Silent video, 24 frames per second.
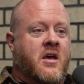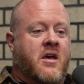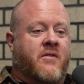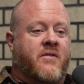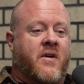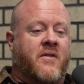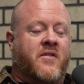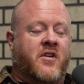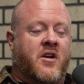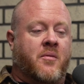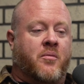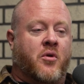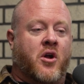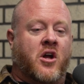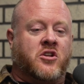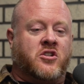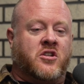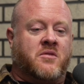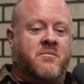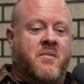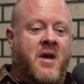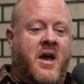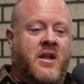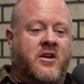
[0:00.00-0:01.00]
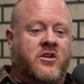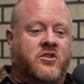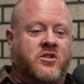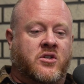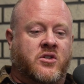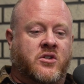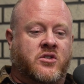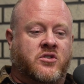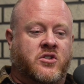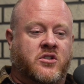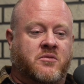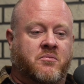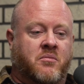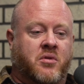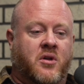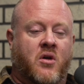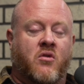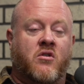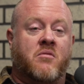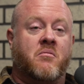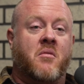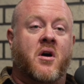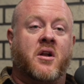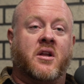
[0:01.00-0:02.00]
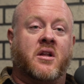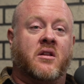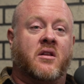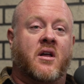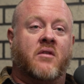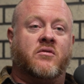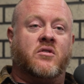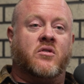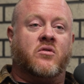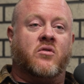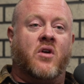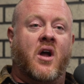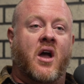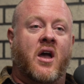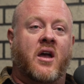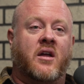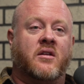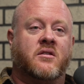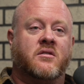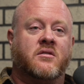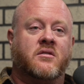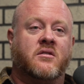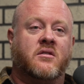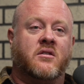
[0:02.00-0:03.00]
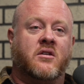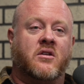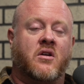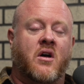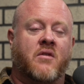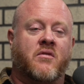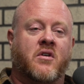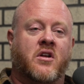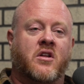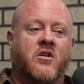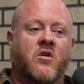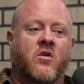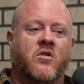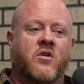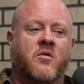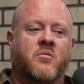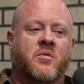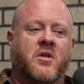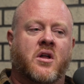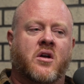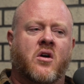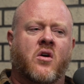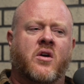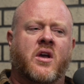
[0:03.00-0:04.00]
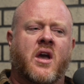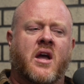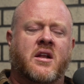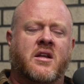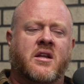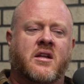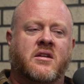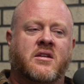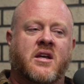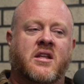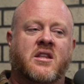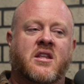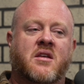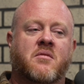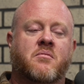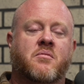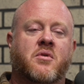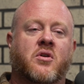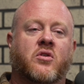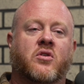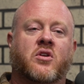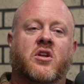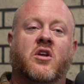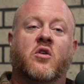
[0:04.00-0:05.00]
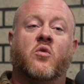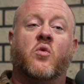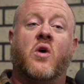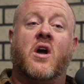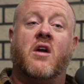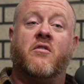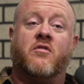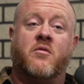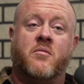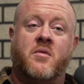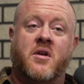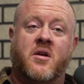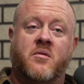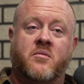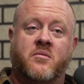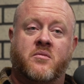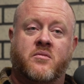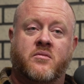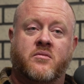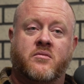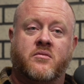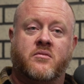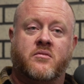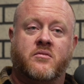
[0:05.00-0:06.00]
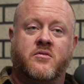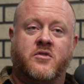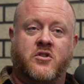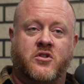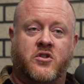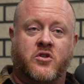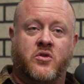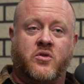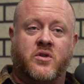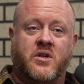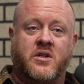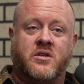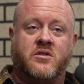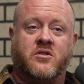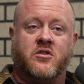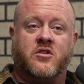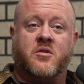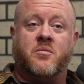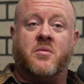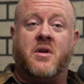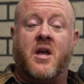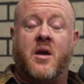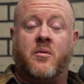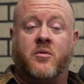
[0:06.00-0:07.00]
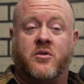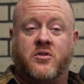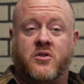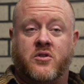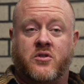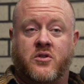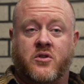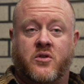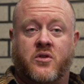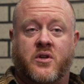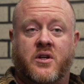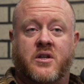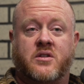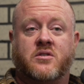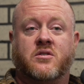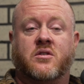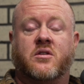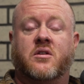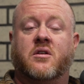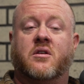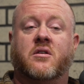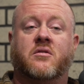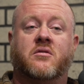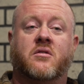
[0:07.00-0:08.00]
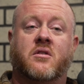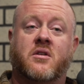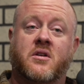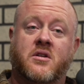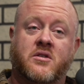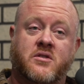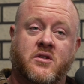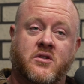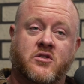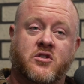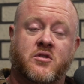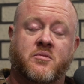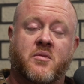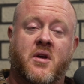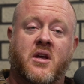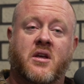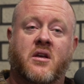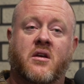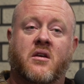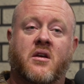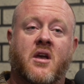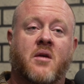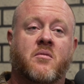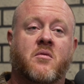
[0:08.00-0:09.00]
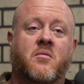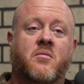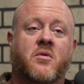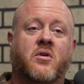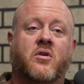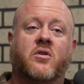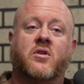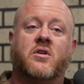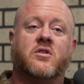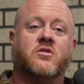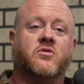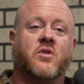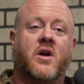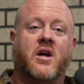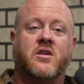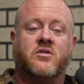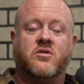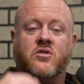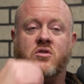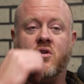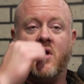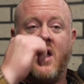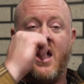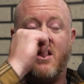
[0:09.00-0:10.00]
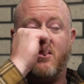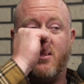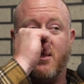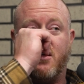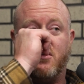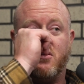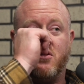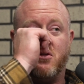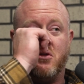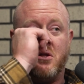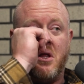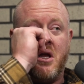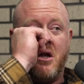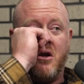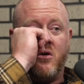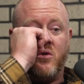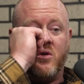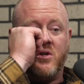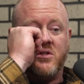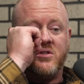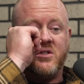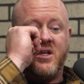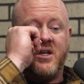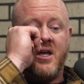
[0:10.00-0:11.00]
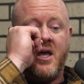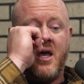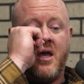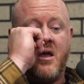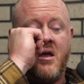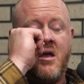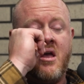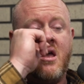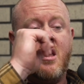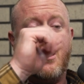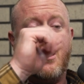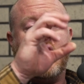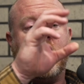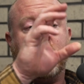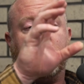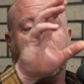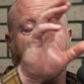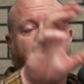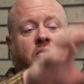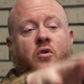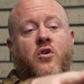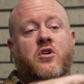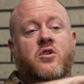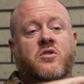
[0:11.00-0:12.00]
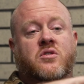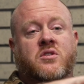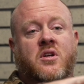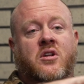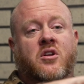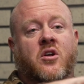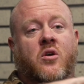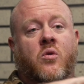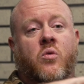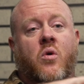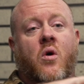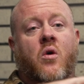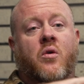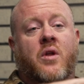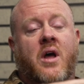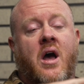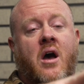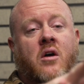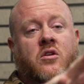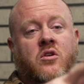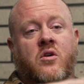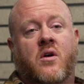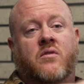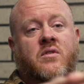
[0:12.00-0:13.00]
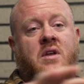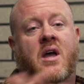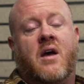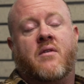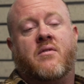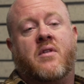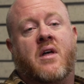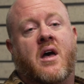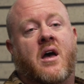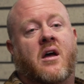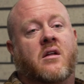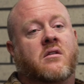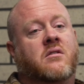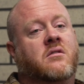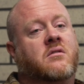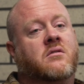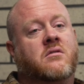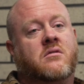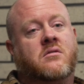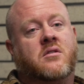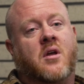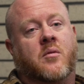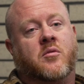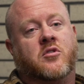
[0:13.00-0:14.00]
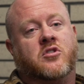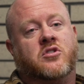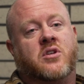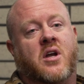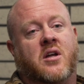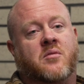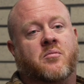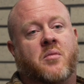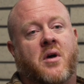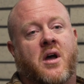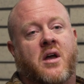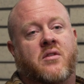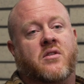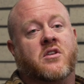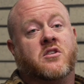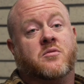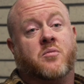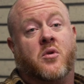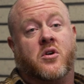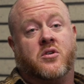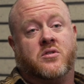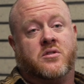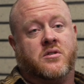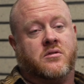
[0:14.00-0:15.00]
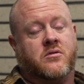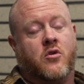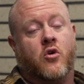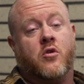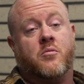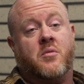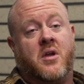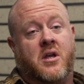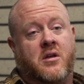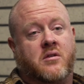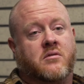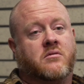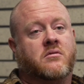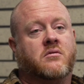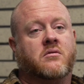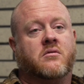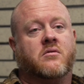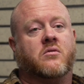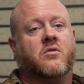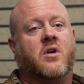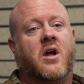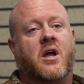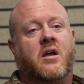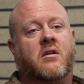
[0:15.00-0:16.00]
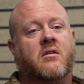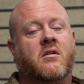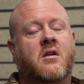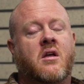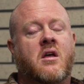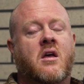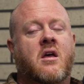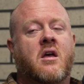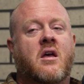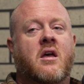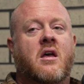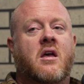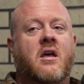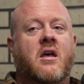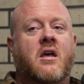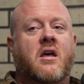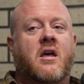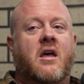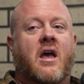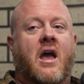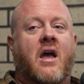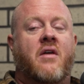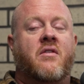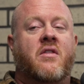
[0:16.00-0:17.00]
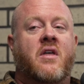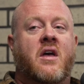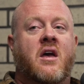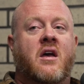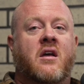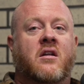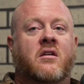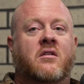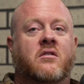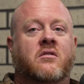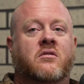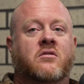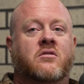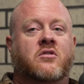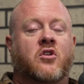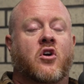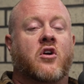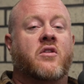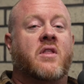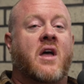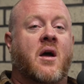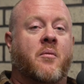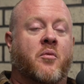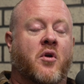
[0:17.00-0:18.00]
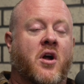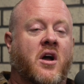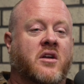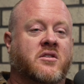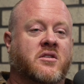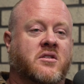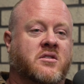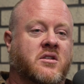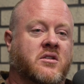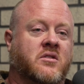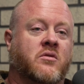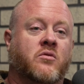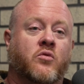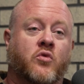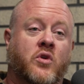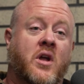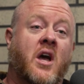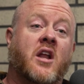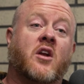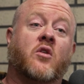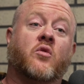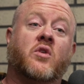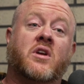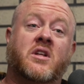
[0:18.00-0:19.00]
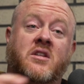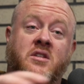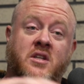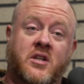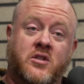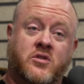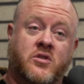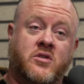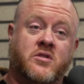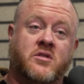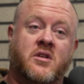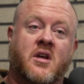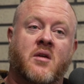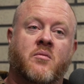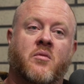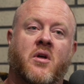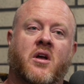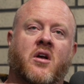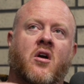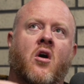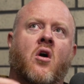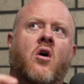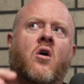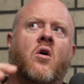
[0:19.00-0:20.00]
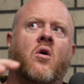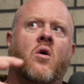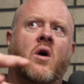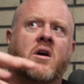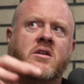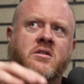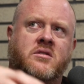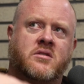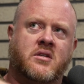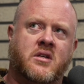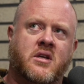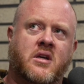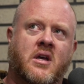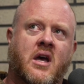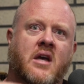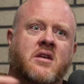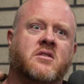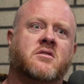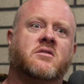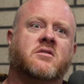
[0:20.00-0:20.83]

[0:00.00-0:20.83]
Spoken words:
I've got a project manager that's just blowing money left and right, you know, I've got to go in there and be like, okay, I need to take the ability away from him to do this or to be able to do this, the decision-making capabilities, right? So you'll add like another layer where it's like, hey, before you send a quote out, you have to have that double checked by this person or me, right? And then during that process, it kind of reteaches them like, oh, I see.